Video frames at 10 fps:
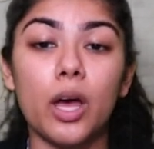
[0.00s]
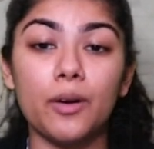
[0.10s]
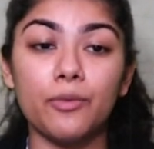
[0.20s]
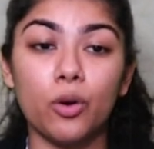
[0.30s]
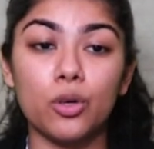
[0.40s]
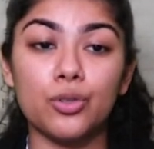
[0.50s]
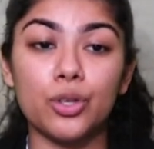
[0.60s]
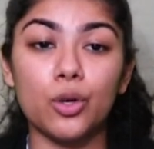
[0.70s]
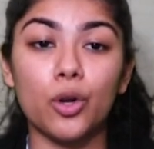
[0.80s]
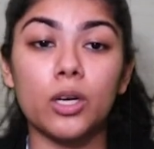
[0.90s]
and
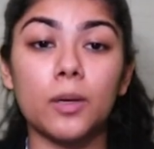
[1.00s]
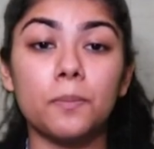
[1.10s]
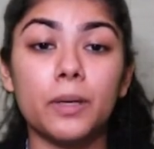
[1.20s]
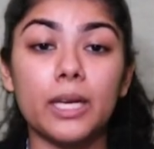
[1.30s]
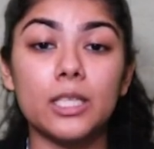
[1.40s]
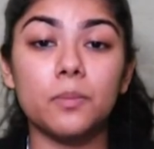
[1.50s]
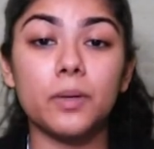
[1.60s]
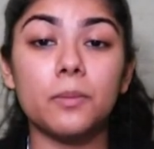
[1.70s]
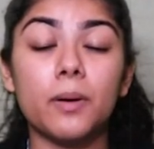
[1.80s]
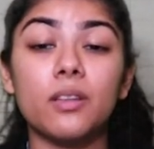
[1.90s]
forgery on a complaint
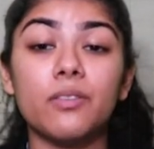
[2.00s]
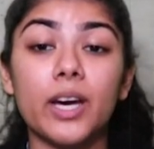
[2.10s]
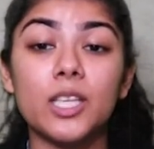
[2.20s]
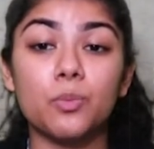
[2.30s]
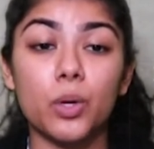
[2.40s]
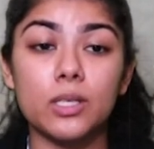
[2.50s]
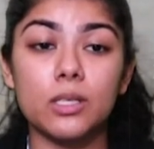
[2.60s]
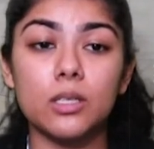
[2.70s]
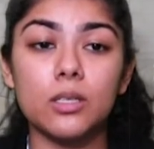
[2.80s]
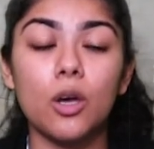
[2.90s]
made by the Vice
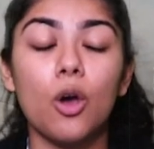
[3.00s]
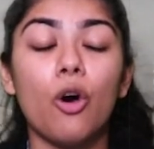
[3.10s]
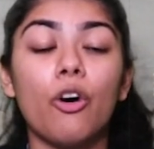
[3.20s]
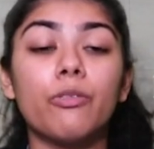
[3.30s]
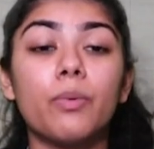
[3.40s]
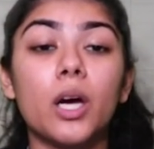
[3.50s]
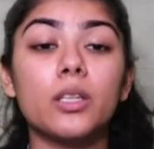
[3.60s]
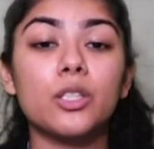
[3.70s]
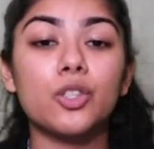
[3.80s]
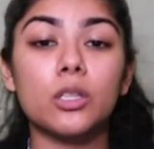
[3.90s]
President of
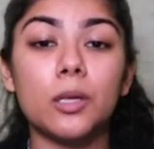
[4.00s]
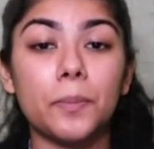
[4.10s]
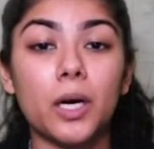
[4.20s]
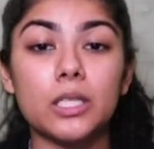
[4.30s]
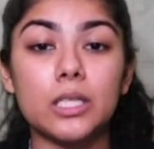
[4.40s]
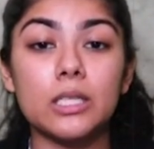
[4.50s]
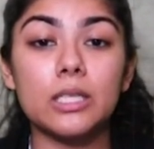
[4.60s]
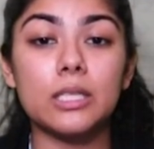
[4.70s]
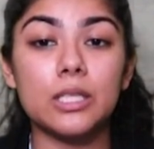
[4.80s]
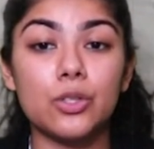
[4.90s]
Bharatiya Janata Party
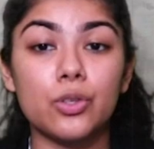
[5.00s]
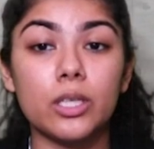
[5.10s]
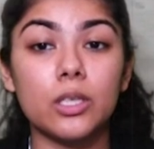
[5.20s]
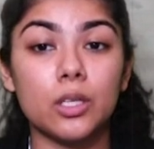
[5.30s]
in District